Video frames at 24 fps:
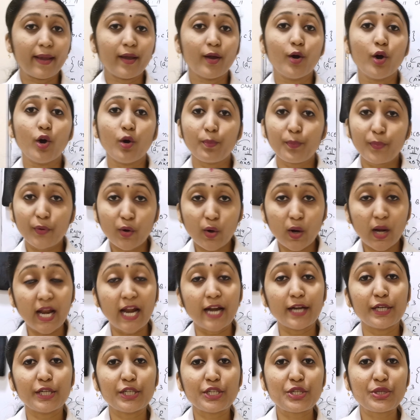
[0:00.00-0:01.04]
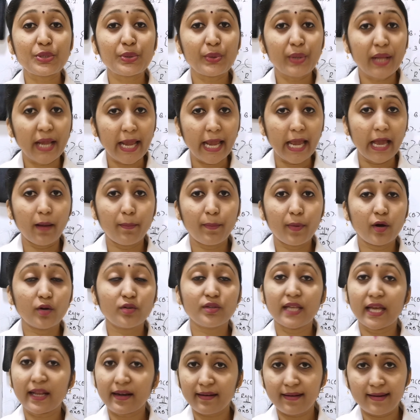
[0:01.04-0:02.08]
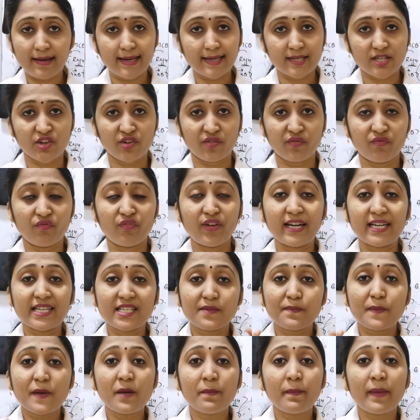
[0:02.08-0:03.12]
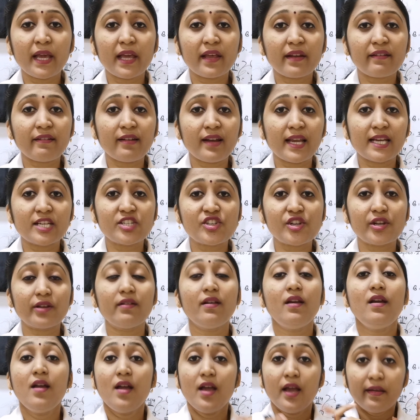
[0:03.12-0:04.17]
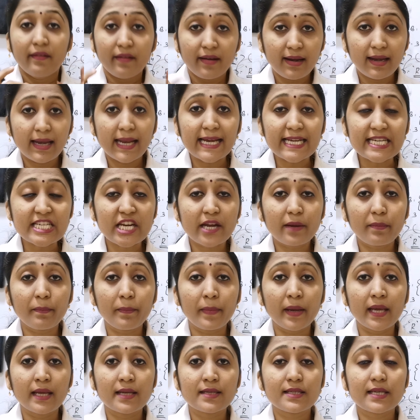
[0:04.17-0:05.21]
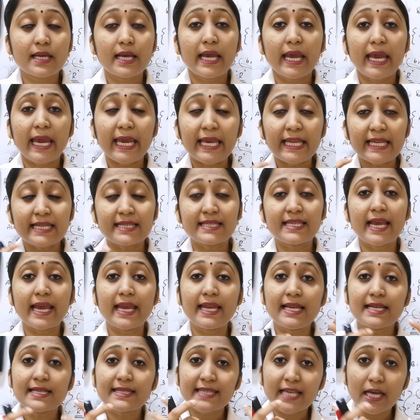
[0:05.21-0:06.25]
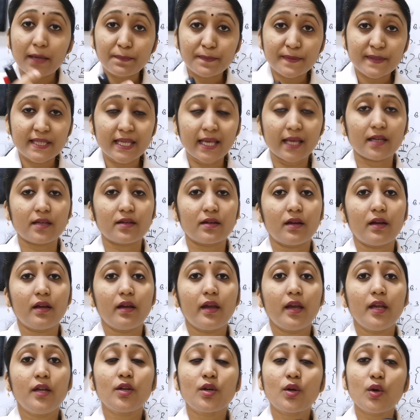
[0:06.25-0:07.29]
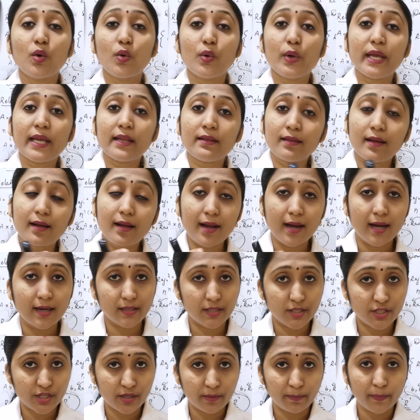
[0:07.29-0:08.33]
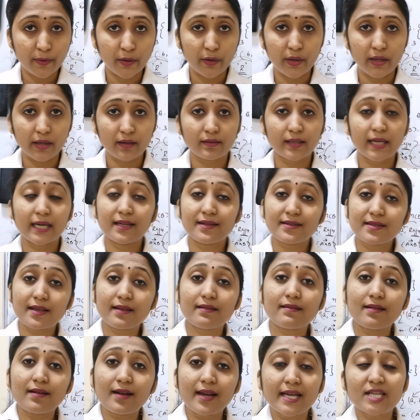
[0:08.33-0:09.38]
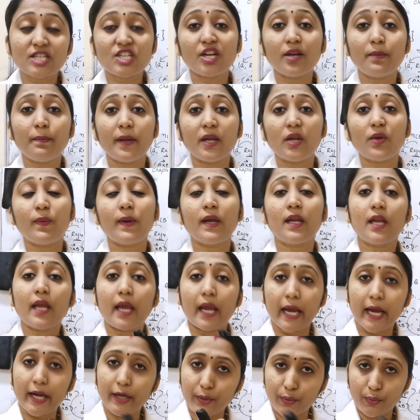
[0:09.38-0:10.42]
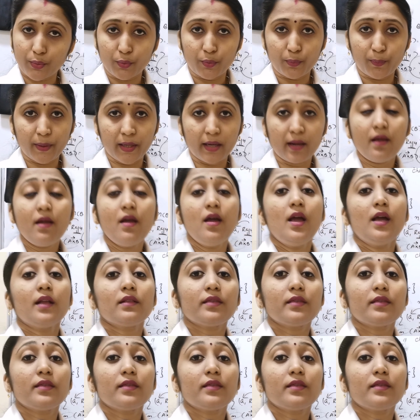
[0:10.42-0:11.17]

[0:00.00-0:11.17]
I hope you all understood about the relation. What is meant by relation? Relation means it is any subset including the Cartesian product. That is a relation between A to B.